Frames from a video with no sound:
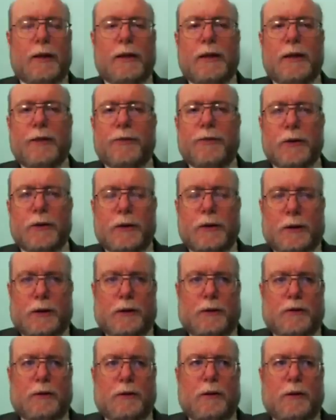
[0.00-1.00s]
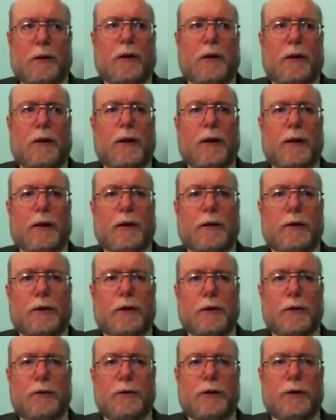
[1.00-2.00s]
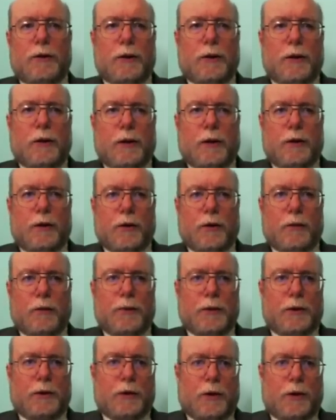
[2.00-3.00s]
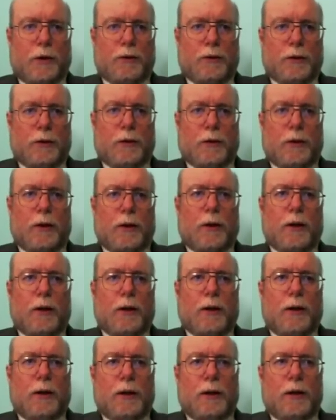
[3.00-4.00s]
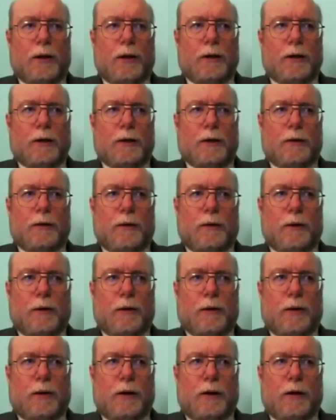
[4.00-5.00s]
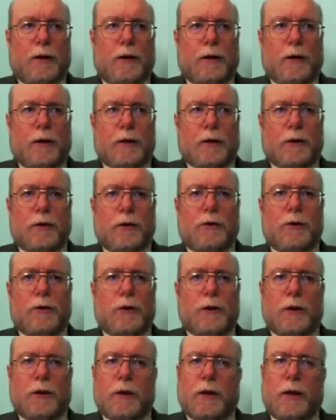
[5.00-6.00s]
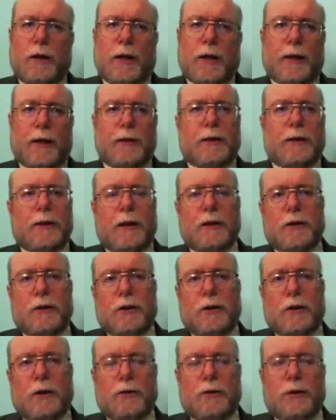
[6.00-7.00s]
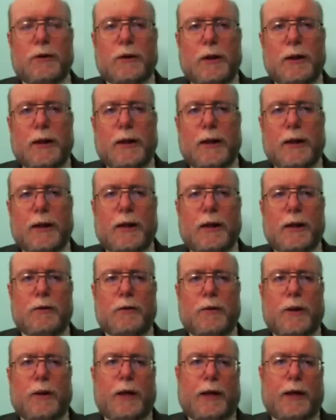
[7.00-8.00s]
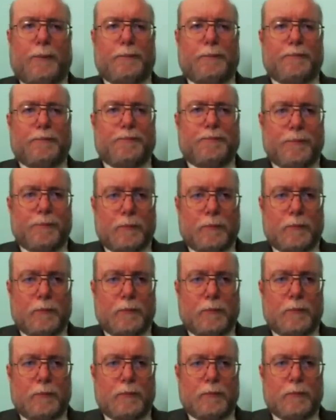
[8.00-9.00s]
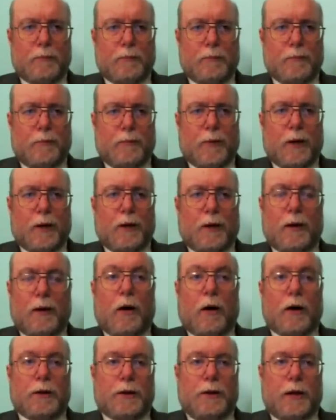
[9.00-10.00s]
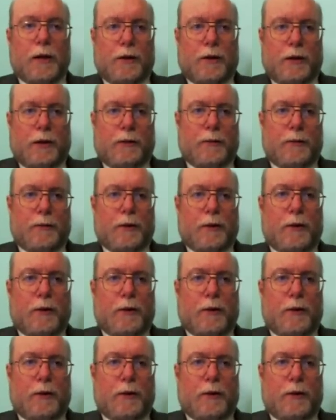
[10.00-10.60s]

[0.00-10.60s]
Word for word: But the difference is that the solution that Europe has chosen is the uh, solution that the United States chose in 1928 mm-hmm. uh, austerity.